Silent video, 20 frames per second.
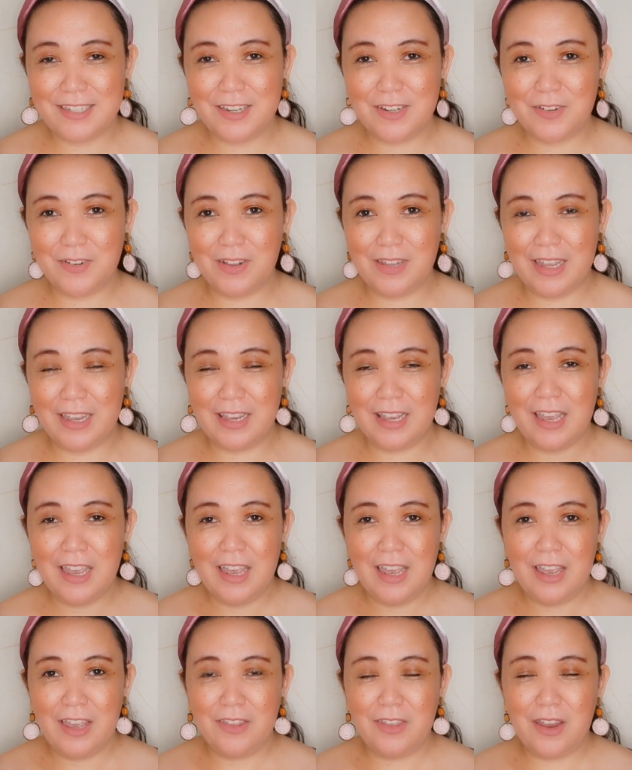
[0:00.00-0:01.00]
Like,
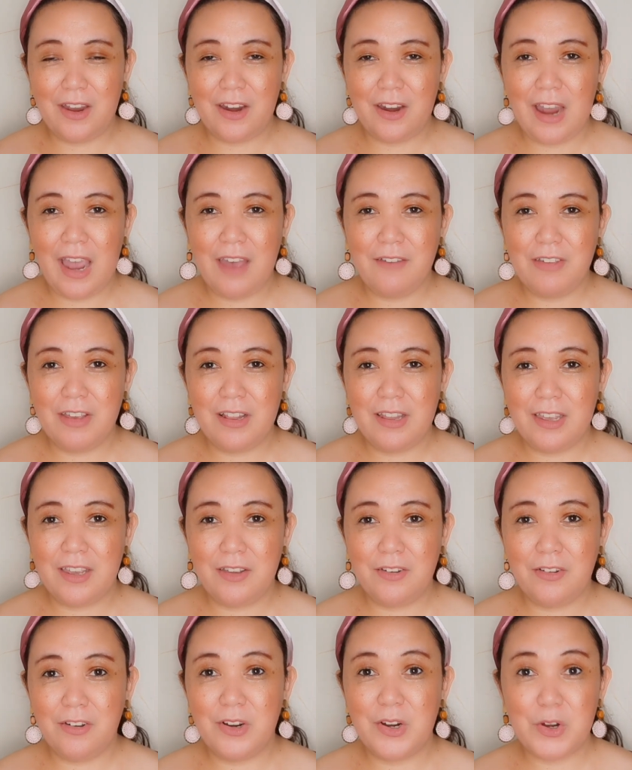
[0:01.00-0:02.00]
they're having like
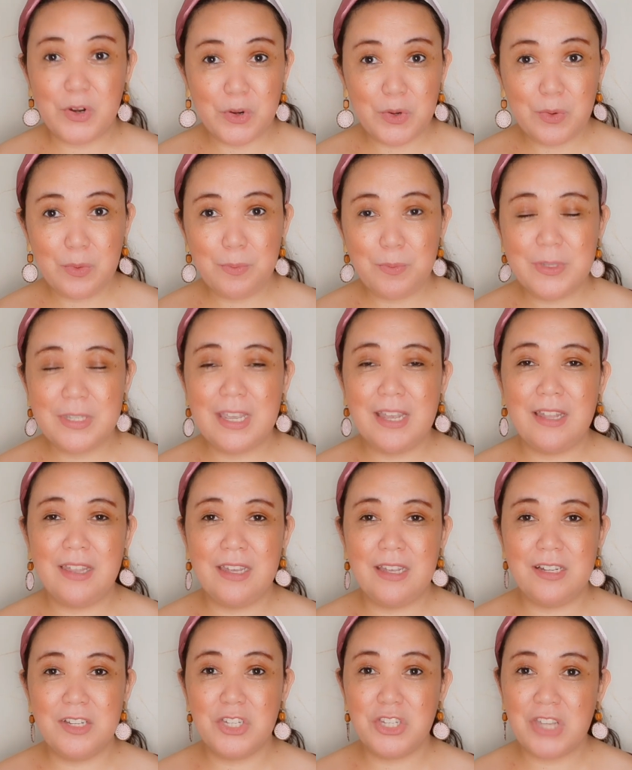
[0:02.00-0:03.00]
groups and
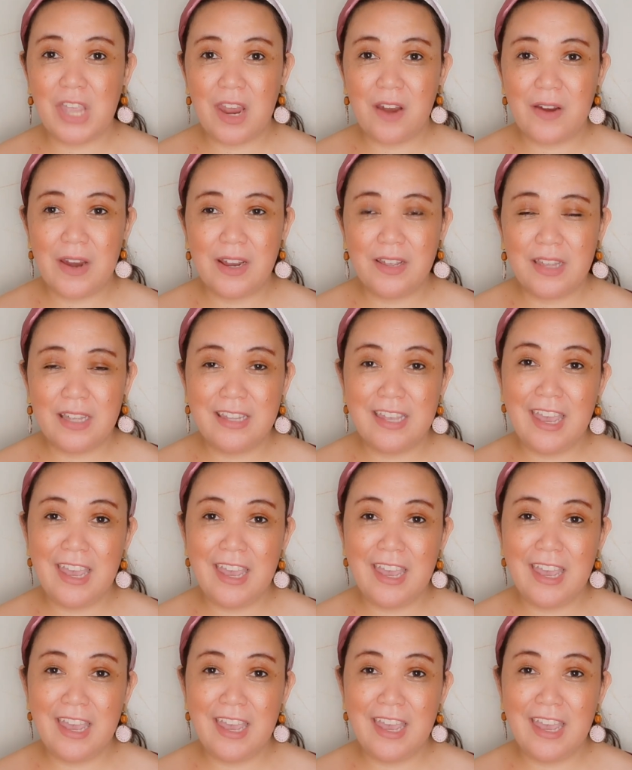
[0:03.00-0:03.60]
then sharing that,